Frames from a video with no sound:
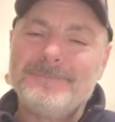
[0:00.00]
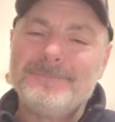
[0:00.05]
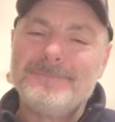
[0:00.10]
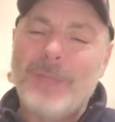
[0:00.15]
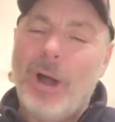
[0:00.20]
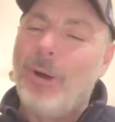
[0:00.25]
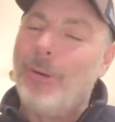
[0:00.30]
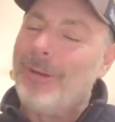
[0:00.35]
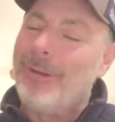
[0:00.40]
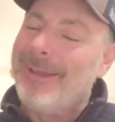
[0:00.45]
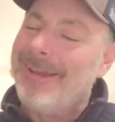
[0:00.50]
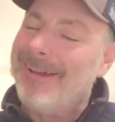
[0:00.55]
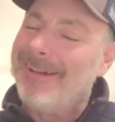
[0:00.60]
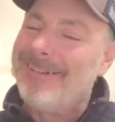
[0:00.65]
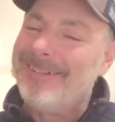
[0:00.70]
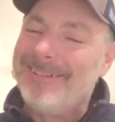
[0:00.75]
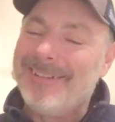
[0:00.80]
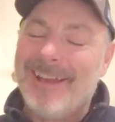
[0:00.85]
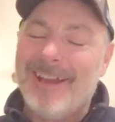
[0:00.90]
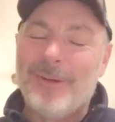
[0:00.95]
Oh, yeah.
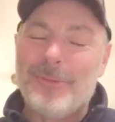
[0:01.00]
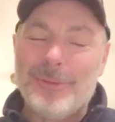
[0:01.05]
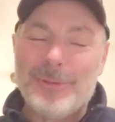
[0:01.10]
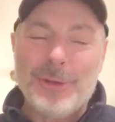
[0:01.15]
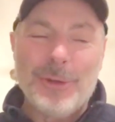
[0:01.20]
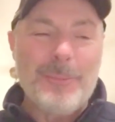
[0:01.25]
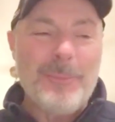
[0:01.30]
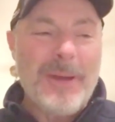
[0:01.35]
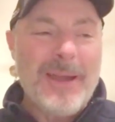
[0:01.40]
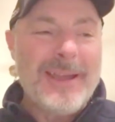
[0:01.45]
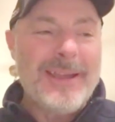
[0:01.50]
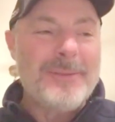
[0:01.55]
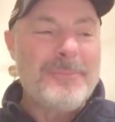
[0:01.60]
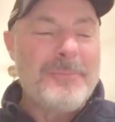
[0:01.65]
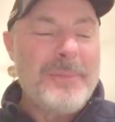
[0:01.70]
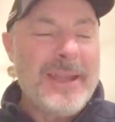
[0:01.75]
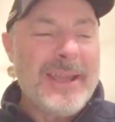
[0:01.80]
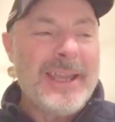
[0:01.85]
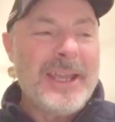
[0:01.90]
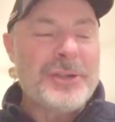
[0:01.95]
Yeah, when you're paying
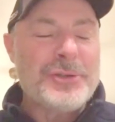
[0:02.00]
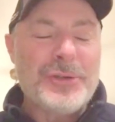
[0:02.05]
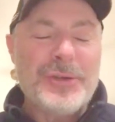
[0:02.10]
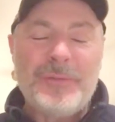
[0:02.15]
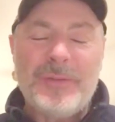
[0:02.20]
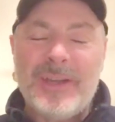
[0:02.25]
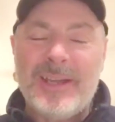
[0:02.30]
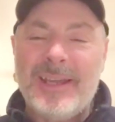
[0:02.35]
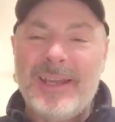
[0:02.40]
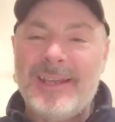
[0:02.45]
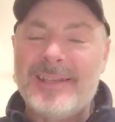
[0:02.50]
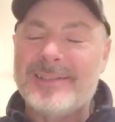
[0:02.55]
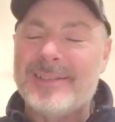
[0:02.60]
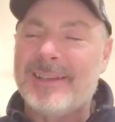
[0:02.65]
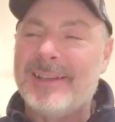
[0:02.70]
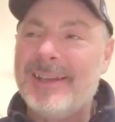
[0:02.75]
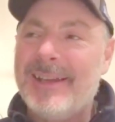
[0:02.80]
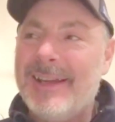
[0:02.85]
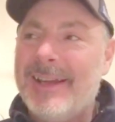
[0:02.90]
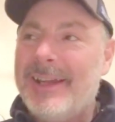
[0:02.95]
big entry fees
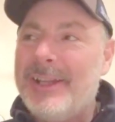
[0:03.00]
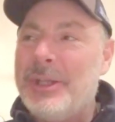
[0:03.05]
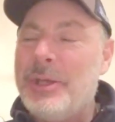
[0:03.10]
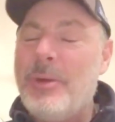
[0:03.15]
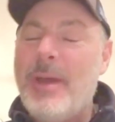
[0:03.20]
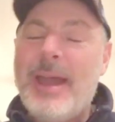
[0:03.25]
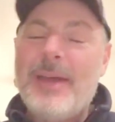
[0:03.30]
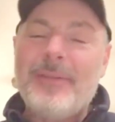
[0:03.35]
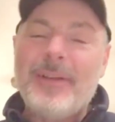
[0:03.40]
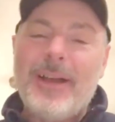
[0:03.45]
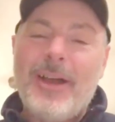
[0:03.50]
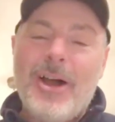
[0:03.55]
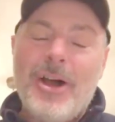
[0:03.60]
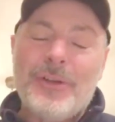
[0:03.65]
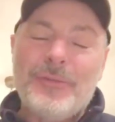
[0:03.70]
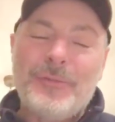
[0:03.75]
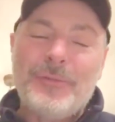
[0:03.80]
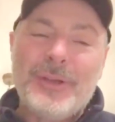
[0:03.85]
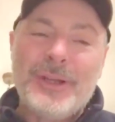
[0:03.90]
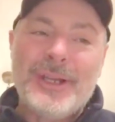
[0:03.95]
and you haven't
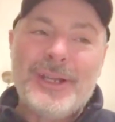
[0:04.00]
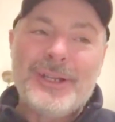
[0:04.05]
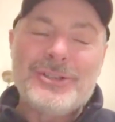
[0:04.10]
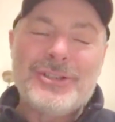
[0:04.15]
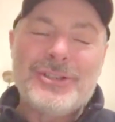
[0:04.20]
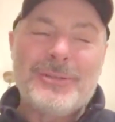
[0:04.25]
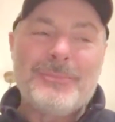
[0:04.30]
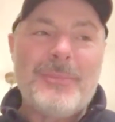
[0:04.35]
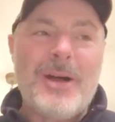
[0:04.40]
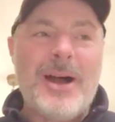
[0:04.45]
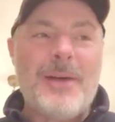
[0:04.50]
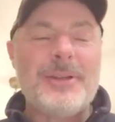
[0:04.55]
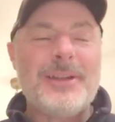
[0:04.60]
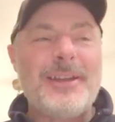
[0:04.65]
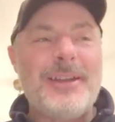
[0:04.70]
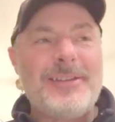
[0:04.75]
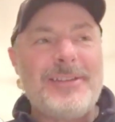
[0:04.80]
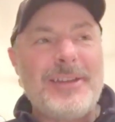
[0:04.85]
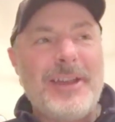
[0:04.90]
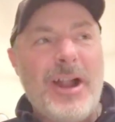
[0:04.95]
caught a fish and mama
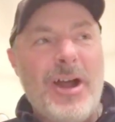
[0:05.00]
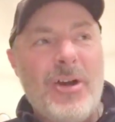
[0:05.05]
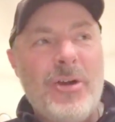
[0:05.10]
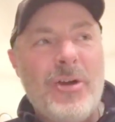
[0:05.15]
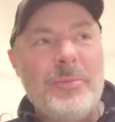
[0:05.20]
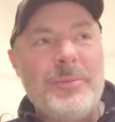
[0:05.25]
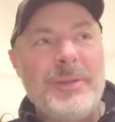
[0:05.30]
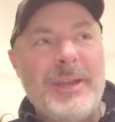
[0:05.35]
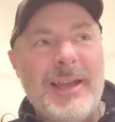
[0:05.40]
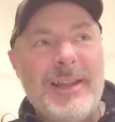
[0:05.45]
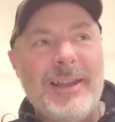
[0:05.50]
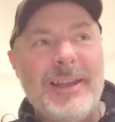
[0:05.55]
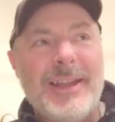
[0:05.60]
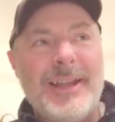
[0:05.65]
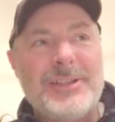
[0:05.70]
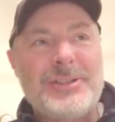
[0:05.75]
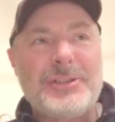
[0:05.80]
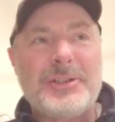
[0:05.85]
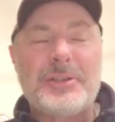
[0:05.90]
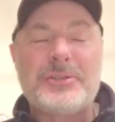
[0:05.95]
is at home yelling
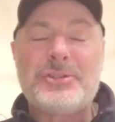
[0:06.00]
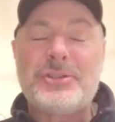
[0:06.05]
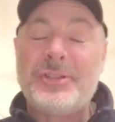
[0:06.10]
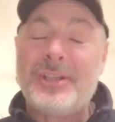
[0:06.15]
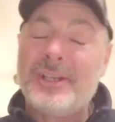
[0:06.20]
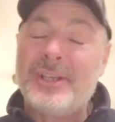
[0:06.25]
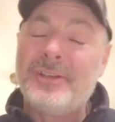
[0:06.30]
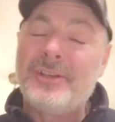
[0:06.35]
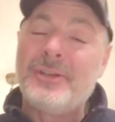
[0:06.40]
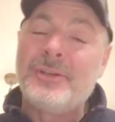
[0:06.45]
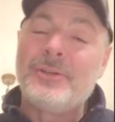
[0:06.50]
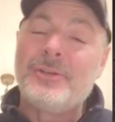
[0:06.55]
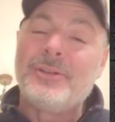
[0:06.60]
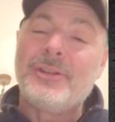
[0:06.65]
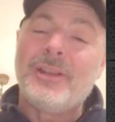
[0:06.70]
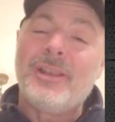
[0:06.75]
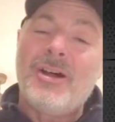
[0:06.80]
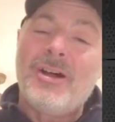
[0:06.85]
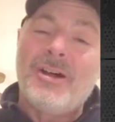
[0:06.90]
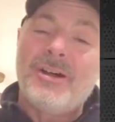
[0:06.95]
at you because you didn't do
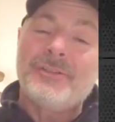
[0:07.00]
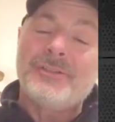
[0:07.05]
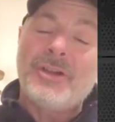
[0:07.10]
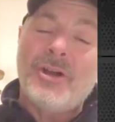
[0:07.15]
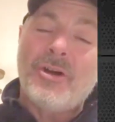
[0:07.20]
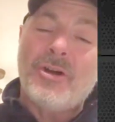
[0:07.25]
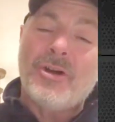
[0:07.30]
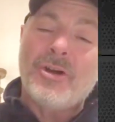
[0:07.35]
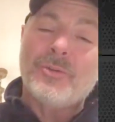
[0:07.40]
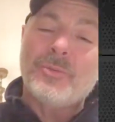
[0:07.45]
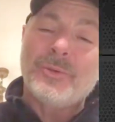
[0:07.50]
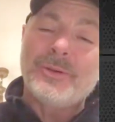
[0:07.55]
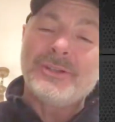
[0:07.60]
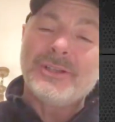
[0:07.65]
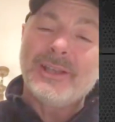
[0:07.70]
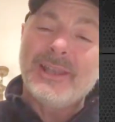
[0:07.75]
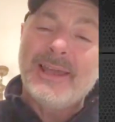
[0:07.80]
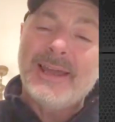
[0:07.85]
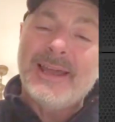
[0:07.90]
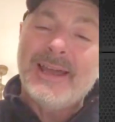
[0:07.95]
the yard when
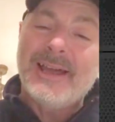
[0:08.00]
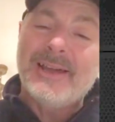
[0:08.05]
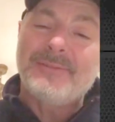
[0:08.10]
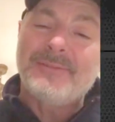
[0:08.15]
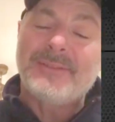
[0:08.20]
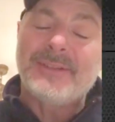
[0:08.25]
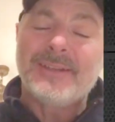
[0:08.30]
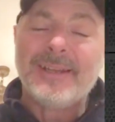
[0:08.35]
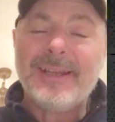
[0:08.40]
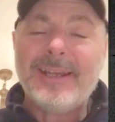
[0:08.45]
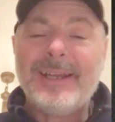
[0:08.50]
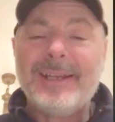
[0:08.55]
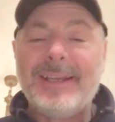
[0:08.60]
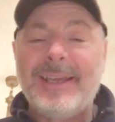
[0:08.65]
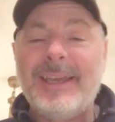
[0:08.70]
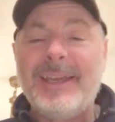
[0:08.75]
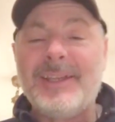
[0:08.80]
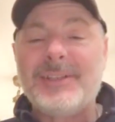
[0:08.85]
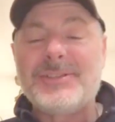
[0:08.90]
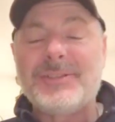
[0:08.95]
you left and
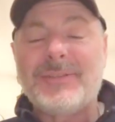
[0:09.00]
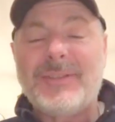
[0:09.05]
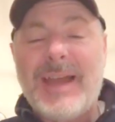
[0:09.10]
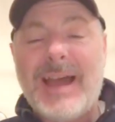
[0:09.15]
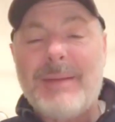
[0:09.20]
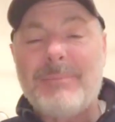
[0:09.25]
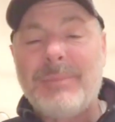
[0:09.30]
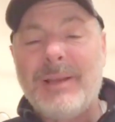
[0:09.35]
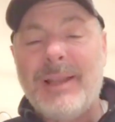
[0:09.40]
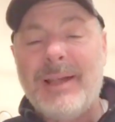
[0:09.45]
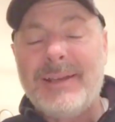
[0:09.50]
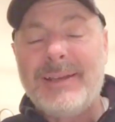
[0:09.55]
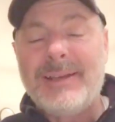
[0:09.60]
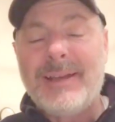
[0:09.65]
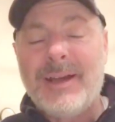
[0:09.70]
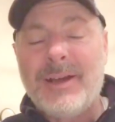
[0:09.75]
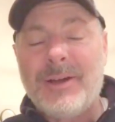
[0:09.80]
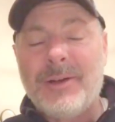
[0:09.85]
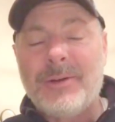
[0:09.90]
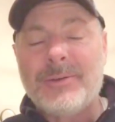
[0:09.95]
kids have got bloody
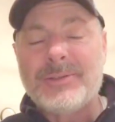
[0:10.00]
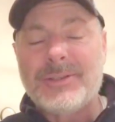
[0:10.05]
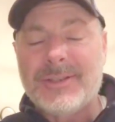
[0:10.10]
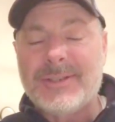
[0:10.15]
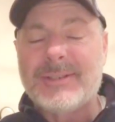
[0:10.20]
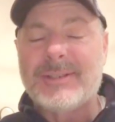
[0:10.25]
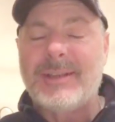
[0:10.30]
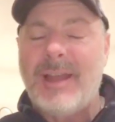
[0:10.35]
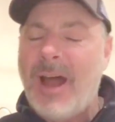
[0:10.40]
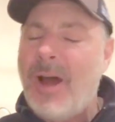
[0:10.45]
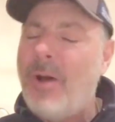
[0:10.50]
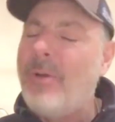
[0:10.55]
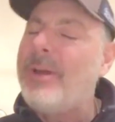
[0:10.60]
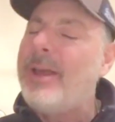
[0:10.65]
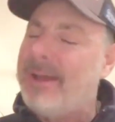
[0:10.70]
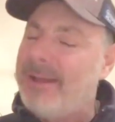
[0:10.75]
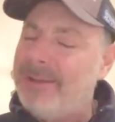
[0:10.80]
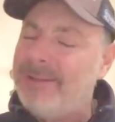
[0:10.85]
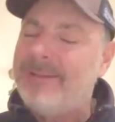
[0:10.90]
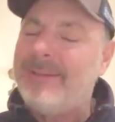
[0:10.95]
noses and, oh,
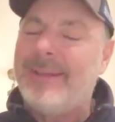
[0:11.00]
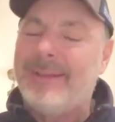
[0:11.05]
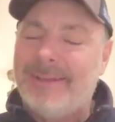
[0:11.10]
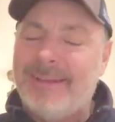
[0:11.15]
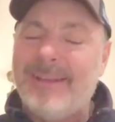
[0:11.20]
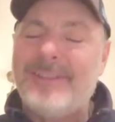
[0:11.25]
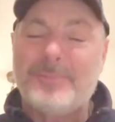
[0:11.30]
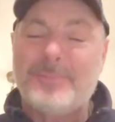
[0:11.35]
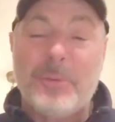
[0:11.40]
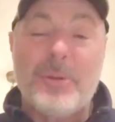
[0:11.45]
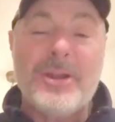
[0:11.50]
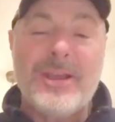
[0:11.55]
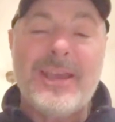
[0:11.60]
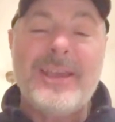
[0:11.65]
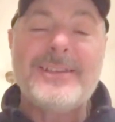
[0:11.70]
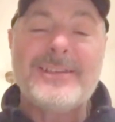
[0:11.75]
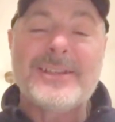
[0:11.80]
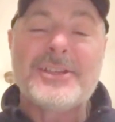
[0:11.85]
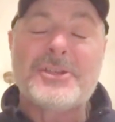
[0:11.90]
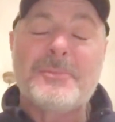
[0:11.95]
yeah, it's pretty
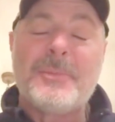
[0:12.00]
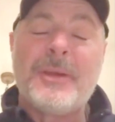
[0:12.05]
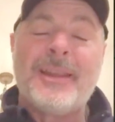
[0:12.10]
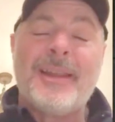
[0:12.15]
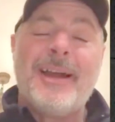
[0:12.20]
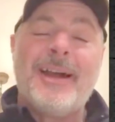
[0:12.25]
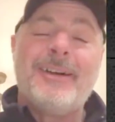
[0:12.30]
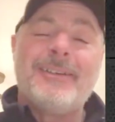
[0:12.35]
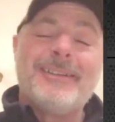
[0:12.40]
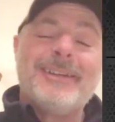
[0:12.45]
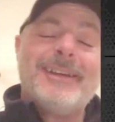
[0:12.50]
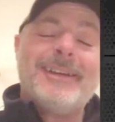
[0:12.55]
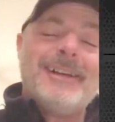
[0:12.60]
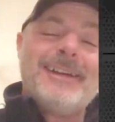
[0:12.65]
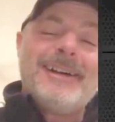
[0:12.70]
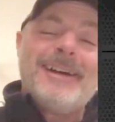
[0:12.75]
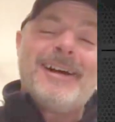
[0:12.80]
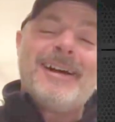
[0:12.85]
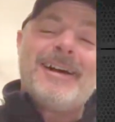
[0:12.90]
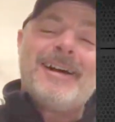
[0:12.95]
easy to spin
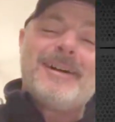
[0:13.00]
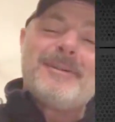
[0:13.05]
out.